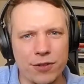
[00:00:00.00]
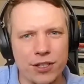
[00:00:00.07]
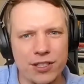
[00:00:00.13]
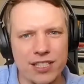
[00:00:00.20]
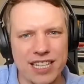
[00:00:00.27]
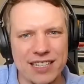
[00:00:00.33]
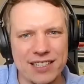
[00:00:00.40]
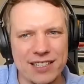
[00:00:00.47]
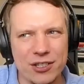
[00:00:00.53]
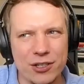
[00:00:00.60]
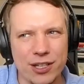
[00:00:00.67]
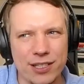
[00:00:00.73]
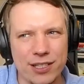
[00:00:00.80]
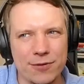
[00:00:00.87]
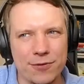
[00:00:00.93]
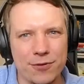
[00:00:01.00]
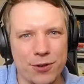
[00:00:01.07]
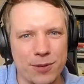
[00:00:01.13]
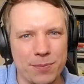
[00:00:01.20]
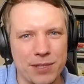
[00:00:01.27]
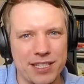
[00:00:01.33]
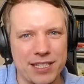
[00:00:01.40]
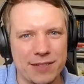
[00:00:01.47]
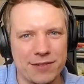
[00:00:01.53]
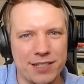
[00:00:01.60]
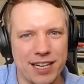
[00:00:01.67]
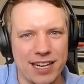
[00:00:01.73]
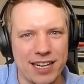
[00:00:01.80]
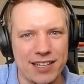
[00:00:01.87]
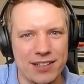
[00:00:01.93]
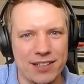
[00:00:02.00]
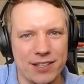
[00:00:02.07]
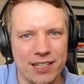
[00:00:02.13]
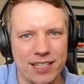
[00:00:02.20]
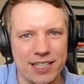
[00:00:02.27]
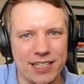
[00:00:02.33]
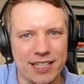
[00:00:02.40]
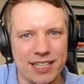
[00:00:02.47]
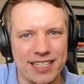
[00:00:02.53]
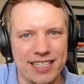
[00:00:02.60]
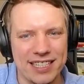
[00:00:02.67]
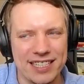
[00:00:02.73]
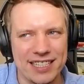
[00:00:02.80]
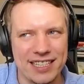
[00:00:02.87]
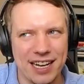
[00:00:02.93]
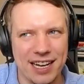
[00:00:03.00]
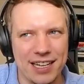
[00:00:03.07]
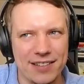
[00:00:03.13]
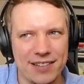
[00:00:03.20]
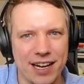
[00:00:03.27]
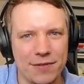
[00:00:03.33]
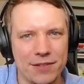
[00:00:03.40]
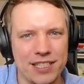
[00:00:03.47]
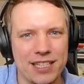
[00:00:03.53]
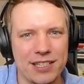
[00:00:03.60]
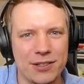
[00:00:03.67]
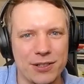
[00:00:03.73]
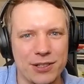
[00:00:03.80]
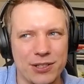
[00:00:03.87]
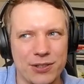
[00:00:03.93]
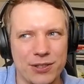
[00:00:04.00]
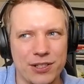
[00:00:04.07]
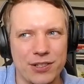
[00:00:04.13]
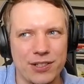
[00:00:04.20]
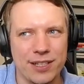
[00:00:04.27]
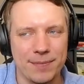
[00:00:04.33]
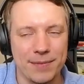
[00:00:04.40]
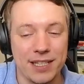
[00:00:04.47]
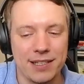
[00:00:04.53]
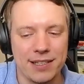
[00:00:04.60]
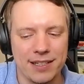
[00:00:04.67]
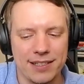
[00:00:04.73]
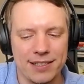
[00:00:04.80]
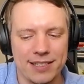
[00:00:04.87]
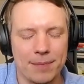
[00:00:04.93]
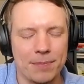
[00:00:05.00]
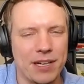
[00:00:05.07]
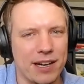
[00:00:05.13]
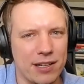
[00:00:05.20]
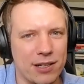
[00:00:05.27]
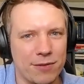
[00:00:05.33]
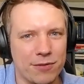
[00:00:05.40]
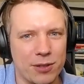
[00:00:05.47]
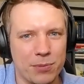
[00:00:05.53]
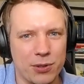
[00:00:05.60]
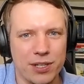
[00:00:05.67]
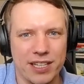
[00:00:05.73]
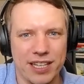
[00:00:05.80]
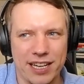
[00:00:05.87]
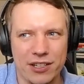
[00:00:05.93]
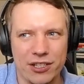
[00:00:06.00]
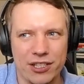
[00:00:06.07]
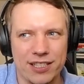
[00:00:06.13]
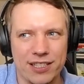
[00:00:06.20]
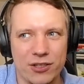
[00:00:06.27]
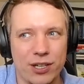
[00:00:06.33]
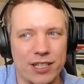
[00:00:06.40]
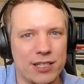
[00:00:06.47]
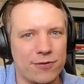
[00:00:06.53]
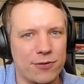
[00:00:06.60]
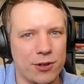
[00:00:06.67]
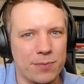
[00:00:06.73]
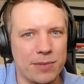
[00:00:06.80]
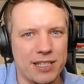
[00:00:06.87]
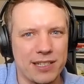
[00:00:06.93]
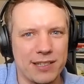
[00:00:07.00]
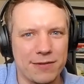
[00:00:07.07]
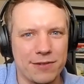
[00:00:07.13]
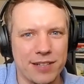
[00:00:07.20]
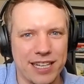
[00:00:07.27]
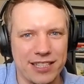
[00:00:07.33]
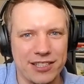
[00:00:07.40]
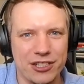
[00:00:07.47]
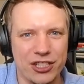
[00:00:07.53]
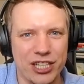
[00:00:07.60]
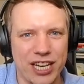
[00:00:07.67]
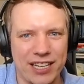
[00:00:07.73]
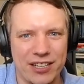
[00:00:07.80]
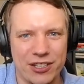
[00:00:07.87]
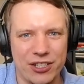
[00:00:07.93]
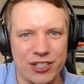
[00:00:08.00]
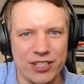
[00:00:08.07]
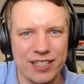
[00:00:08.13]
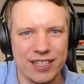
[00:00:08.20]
to that transformative dialogue, and I've seen also the subtitle of your book in English is Transformative Exchange.